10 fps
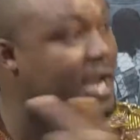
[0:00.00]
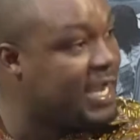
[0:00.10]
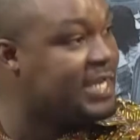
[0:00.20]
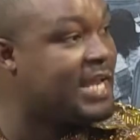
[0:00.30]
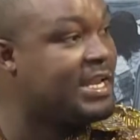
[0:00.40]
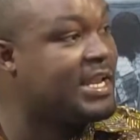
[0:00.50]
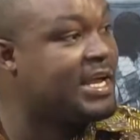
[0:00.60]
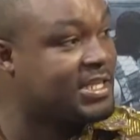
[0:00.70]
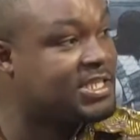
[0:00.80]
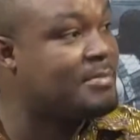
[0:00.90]
Oh, hey, Nana,
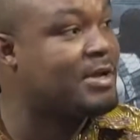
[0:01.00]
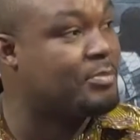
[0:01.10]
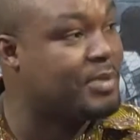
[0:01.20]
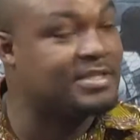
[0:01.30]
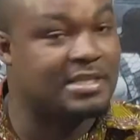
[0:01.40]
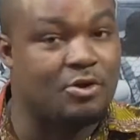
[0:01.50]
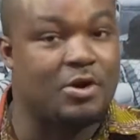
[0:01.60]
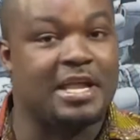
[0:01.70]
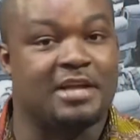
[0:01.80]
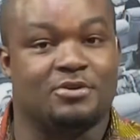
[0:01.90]
the catcher man, the president,
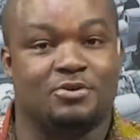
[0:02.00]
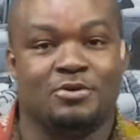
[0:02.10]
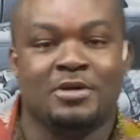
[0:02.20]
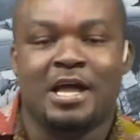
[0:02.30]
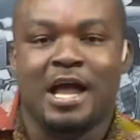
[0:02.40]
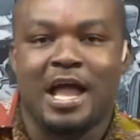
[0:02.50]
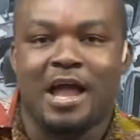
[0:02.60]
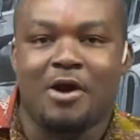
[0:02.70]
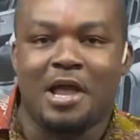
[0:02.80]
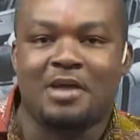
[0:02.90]
or you know.
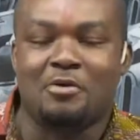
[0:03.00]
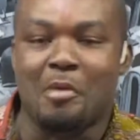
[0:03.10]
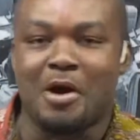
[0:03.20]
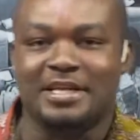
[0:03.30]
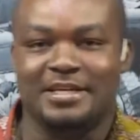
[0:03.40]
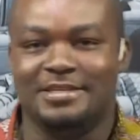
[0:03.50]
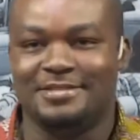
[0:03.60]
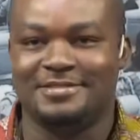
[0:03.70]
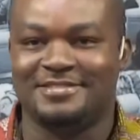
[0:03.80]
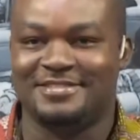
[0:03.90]
Oh, hey, good morning.